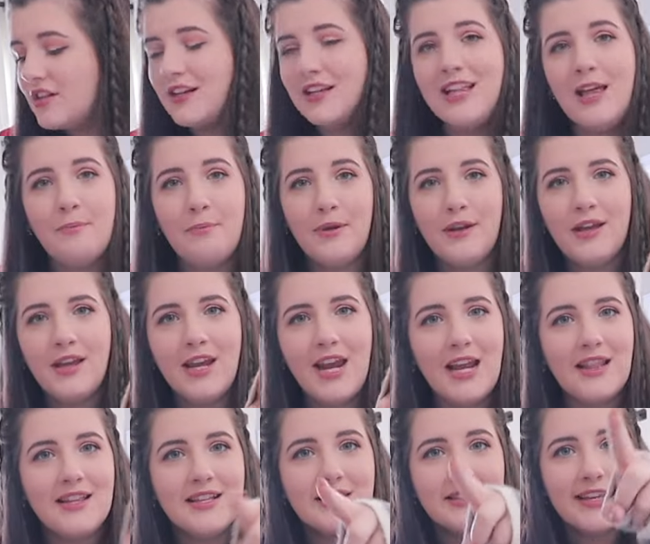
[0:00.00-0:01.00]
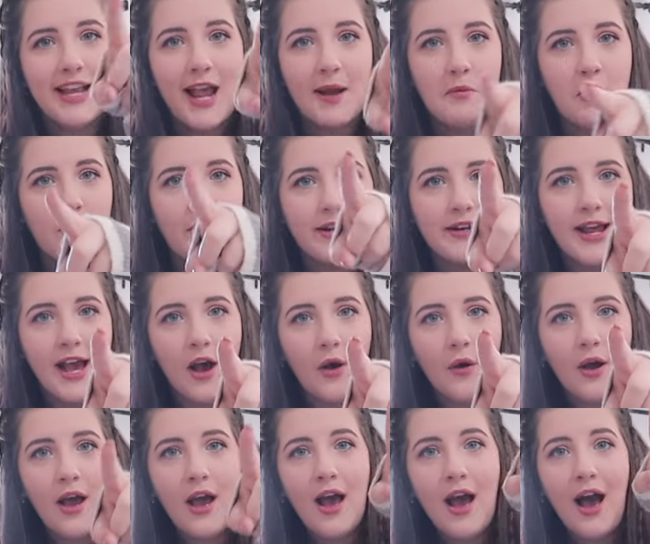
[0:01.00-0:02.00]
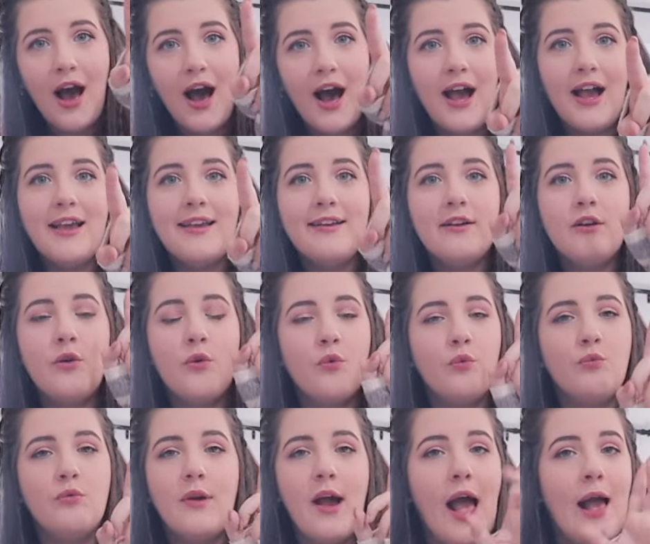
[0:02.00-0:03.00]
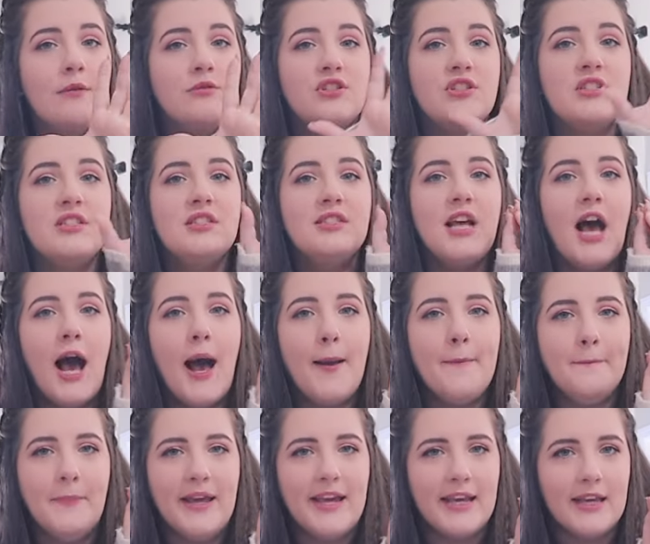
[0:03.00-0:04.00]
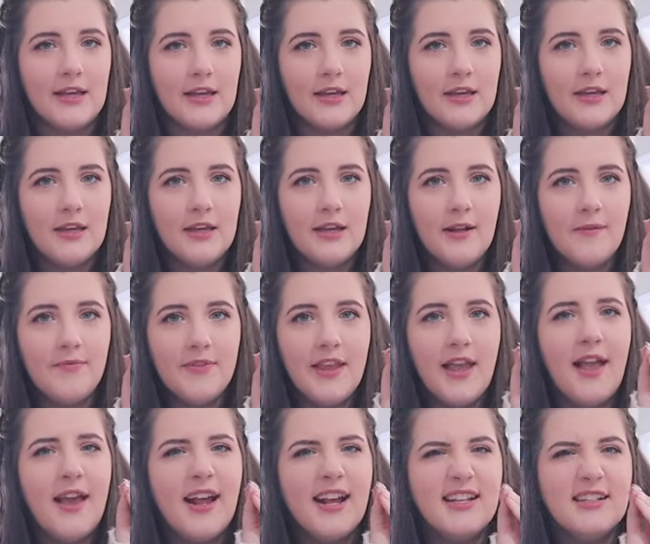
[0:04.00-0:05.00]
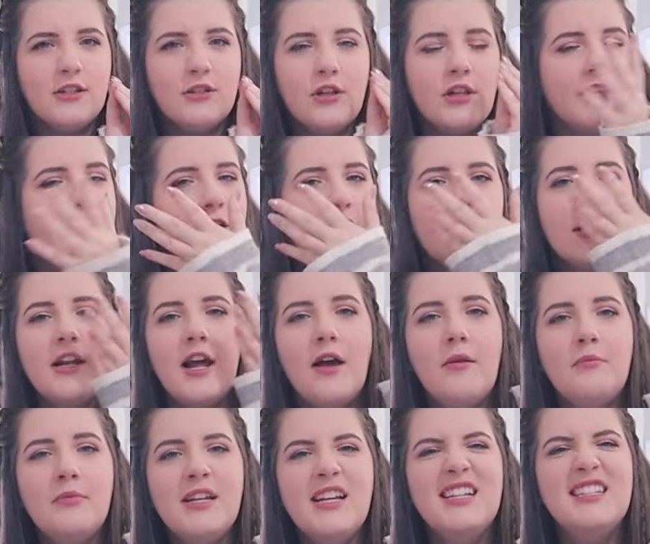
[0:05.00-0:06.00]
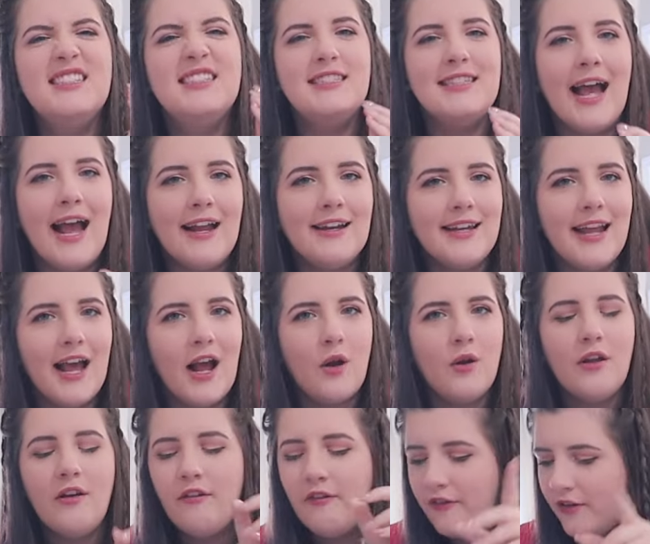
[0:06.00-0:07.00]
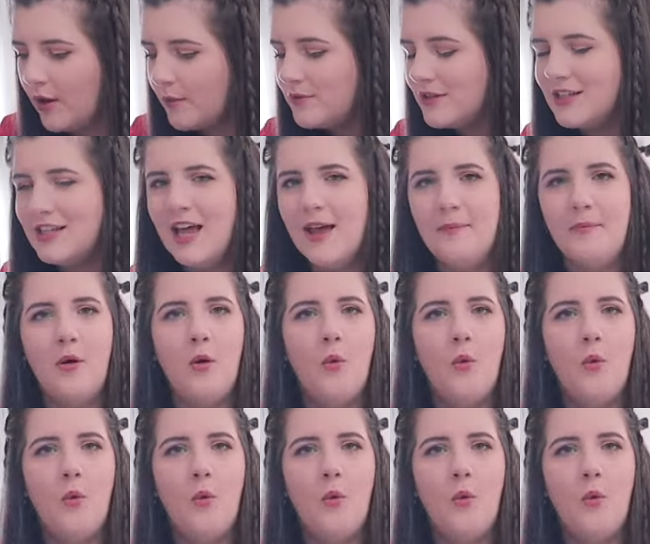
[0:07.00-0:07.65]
a clip in this camera right now. I was sobbing, and I cleared it up, sat down, filmed the clip.